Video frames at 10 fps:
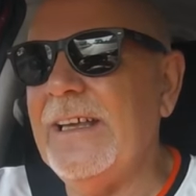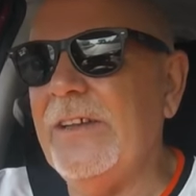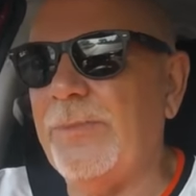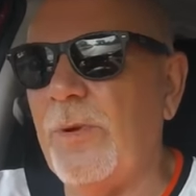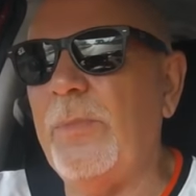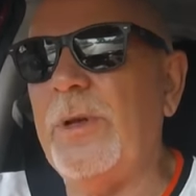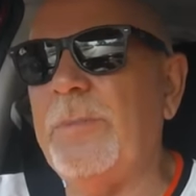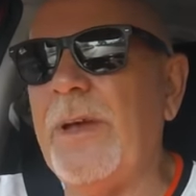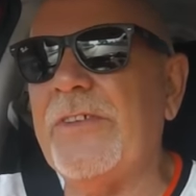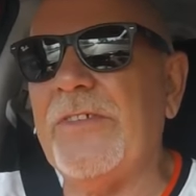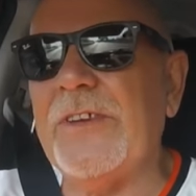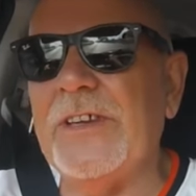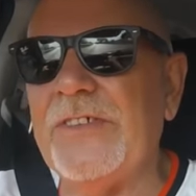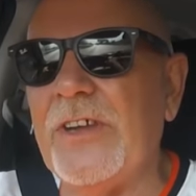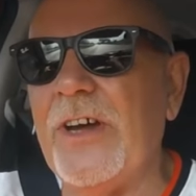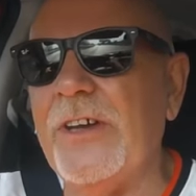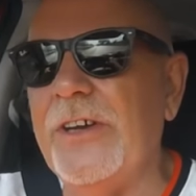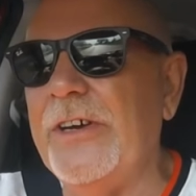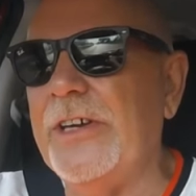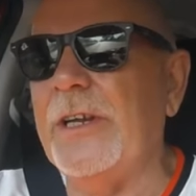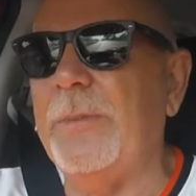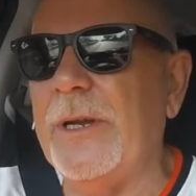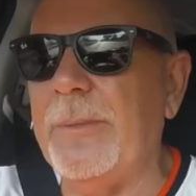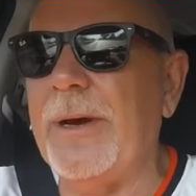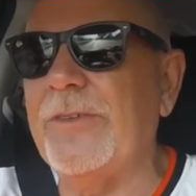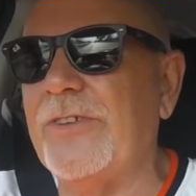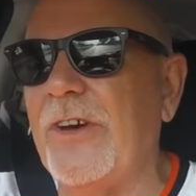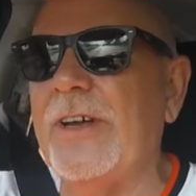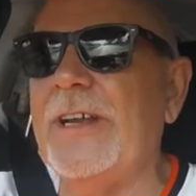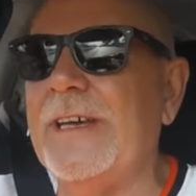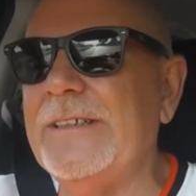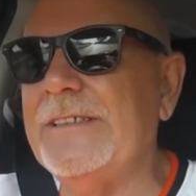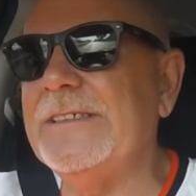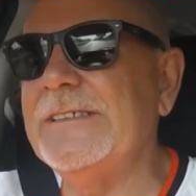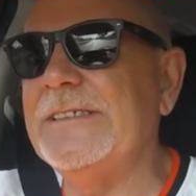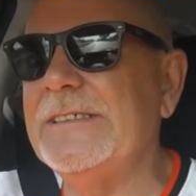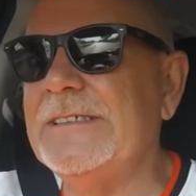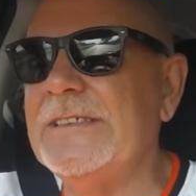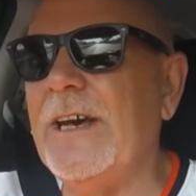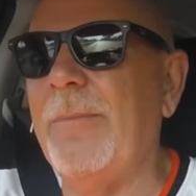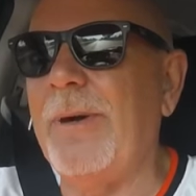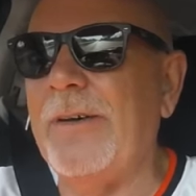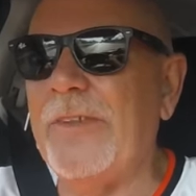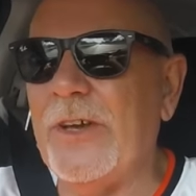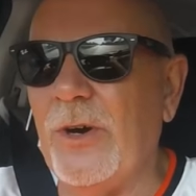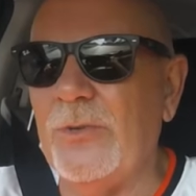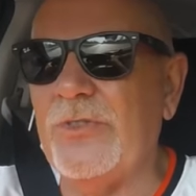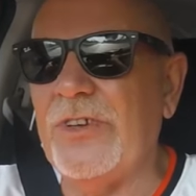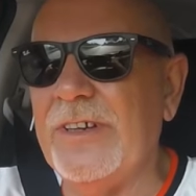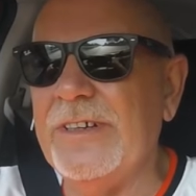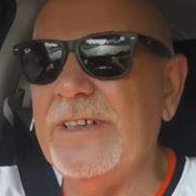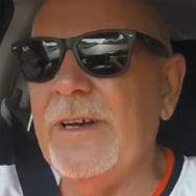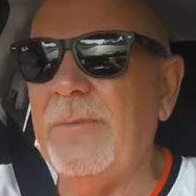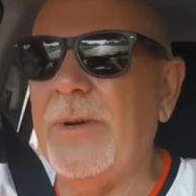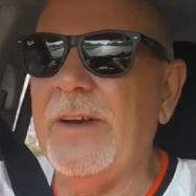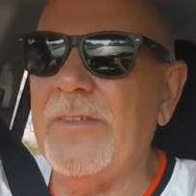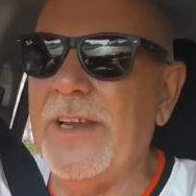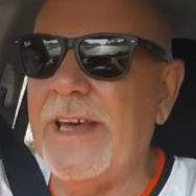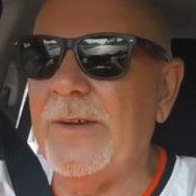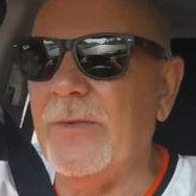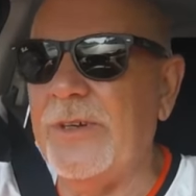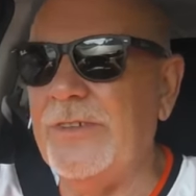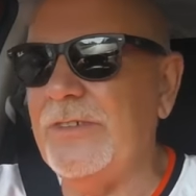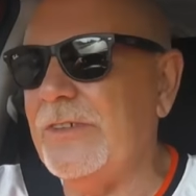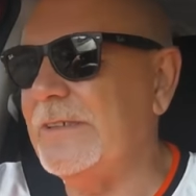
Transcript: It's probably best that he start learning a bit about Thailand, about the culture, about the language,